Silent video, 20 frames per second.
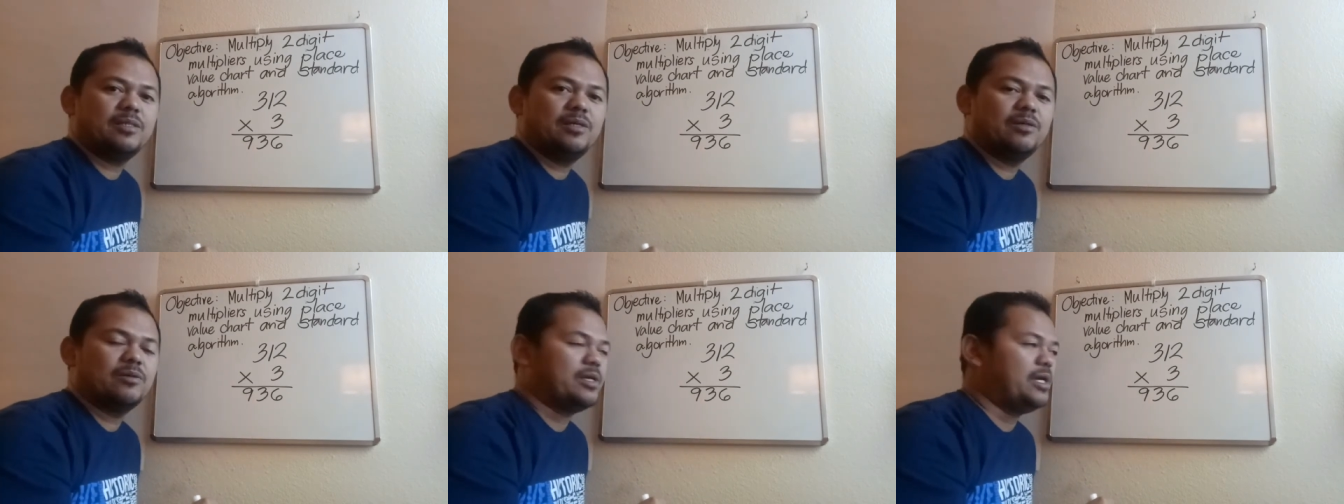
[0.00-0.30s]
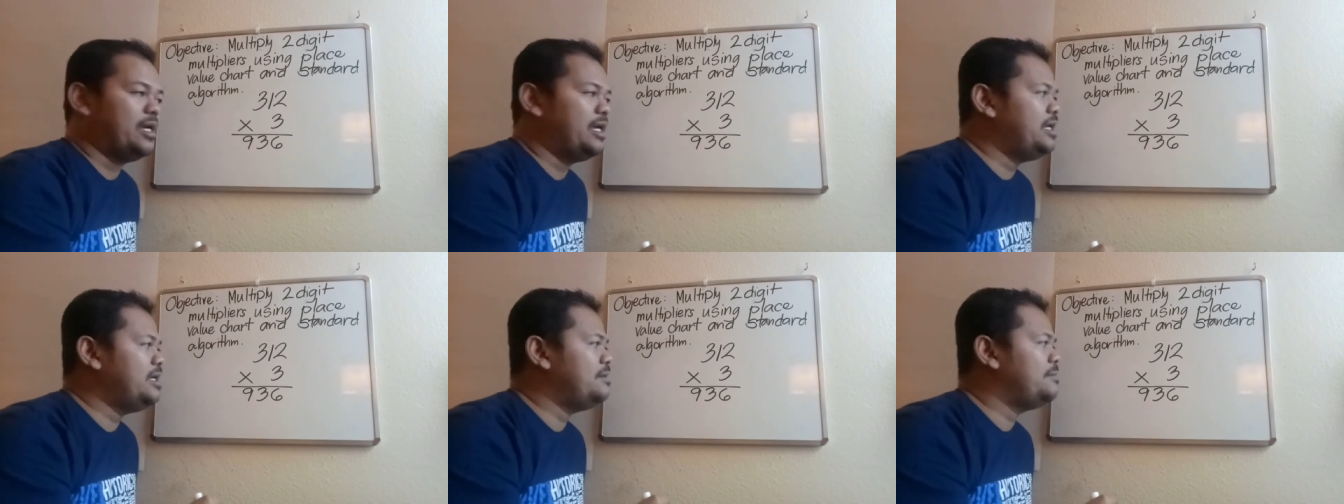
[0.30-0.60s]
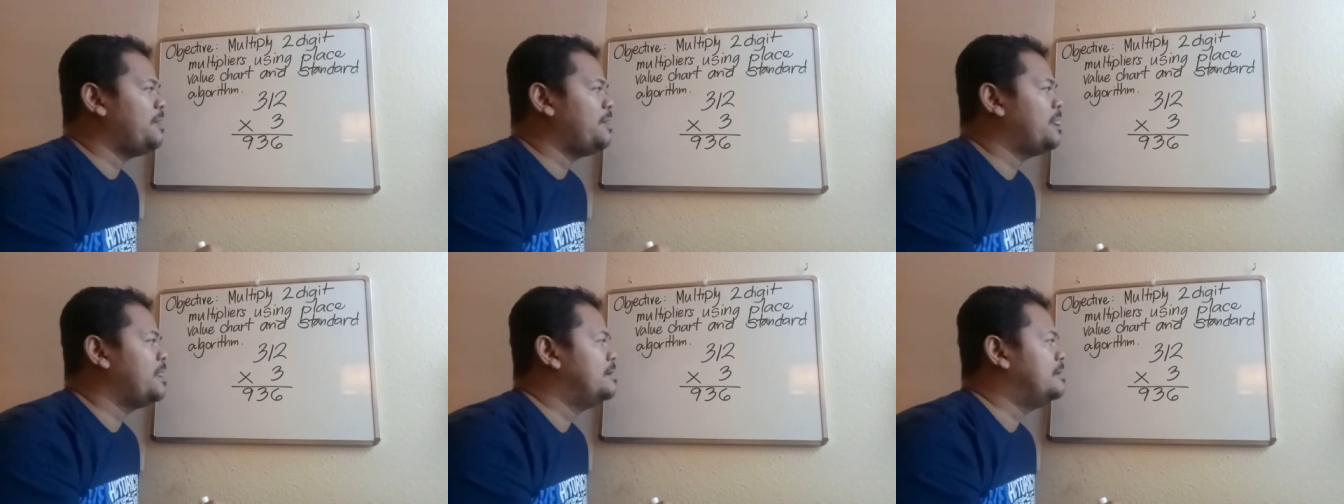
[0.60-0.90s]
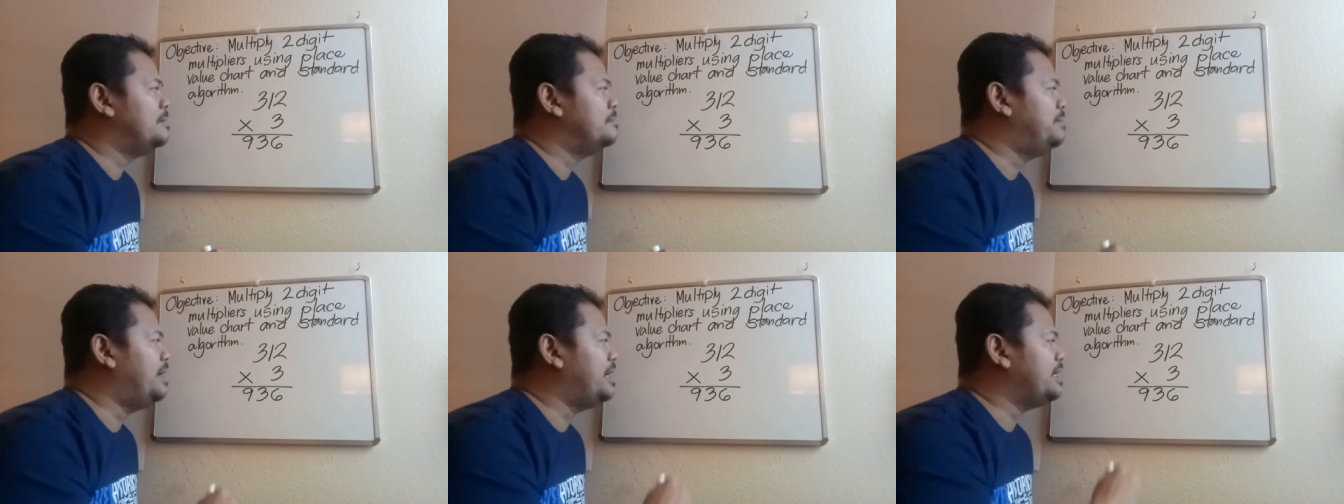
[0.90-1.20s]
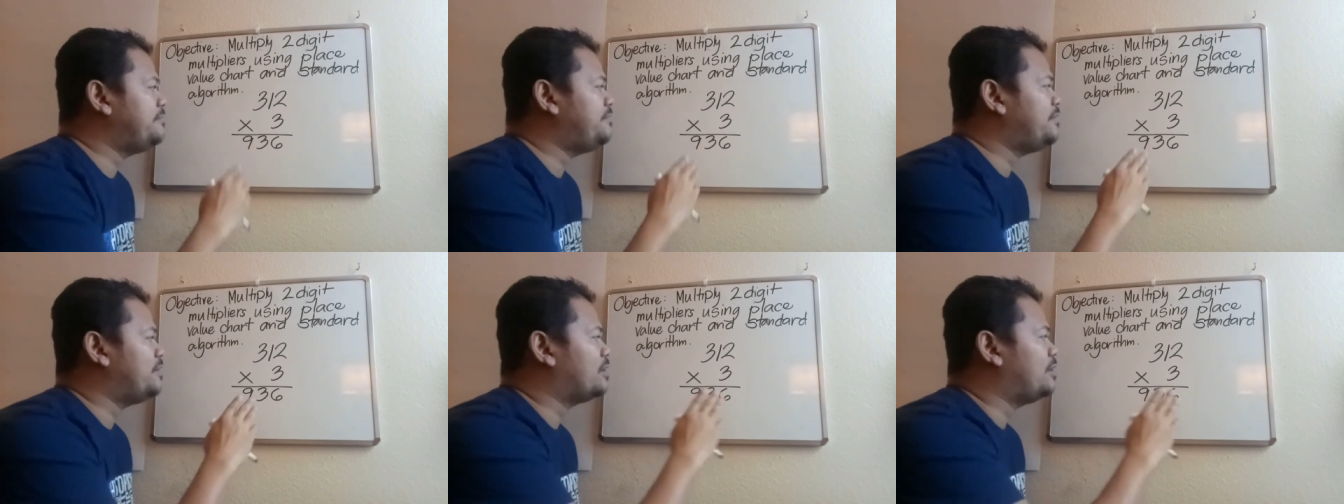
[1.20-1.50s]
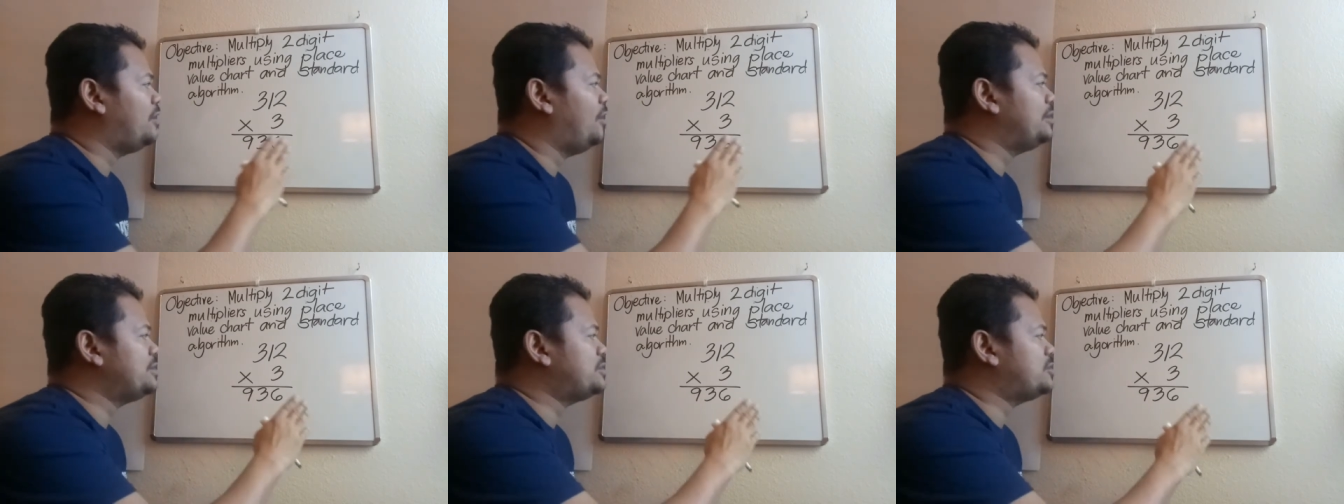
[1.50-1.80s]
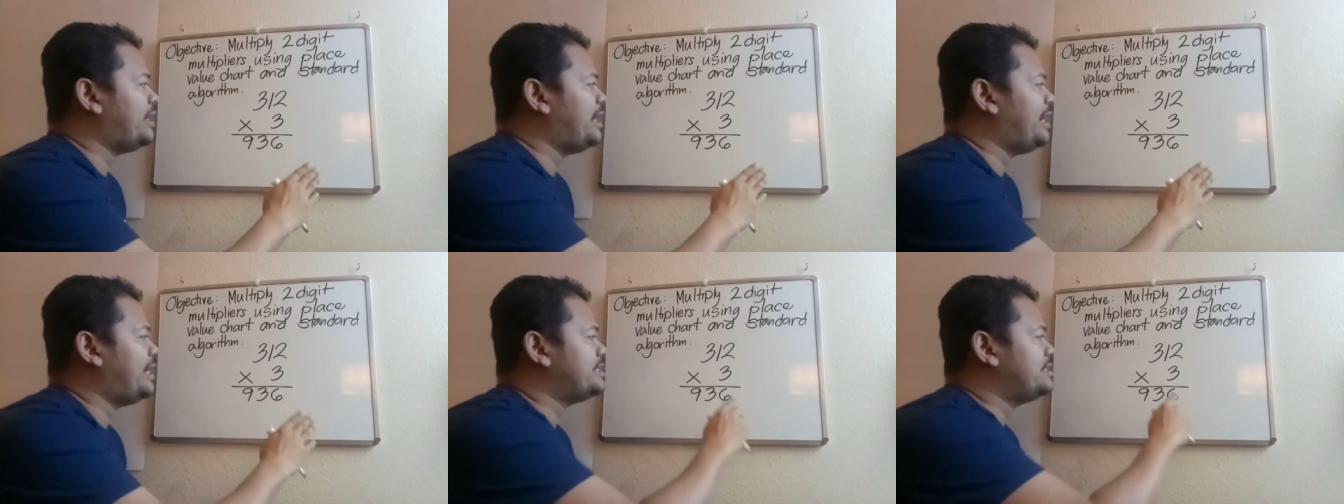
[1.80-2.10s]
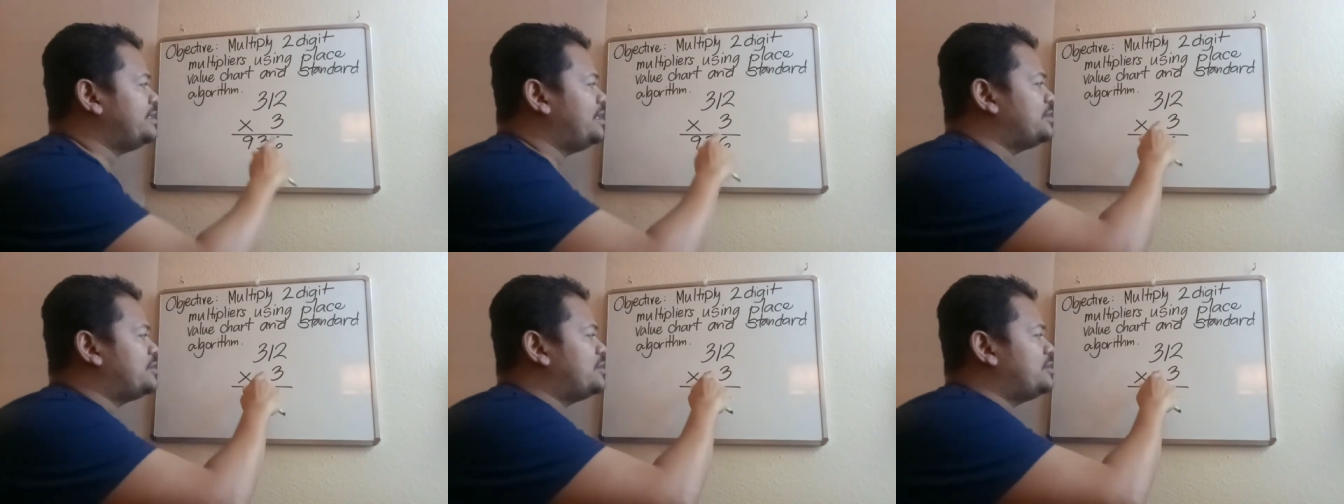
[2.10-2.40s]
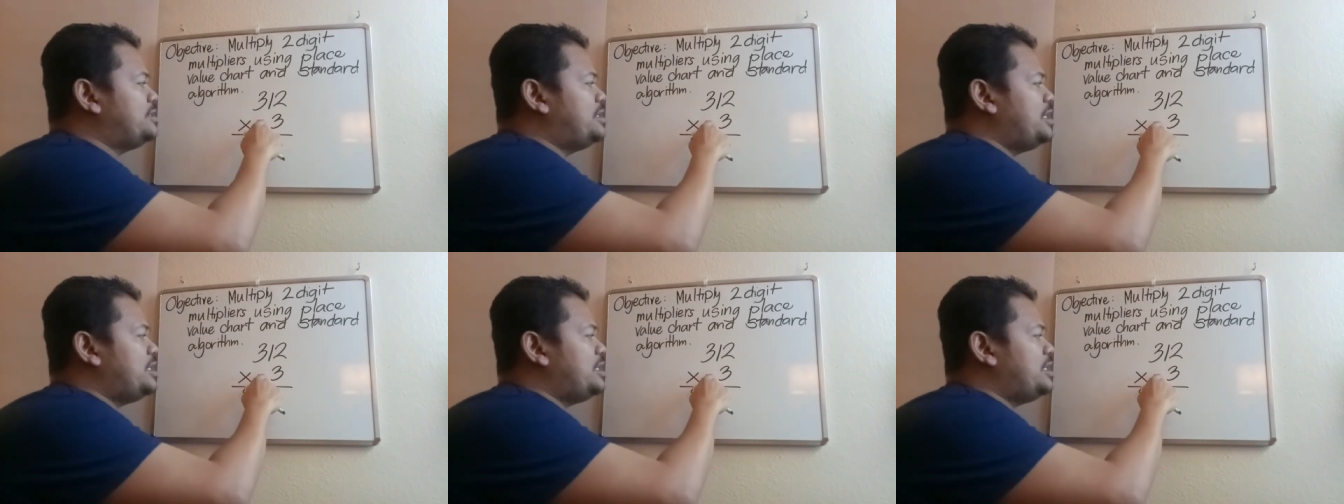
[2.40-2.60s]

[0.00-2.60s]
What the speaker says: Okay? But if you're going to add another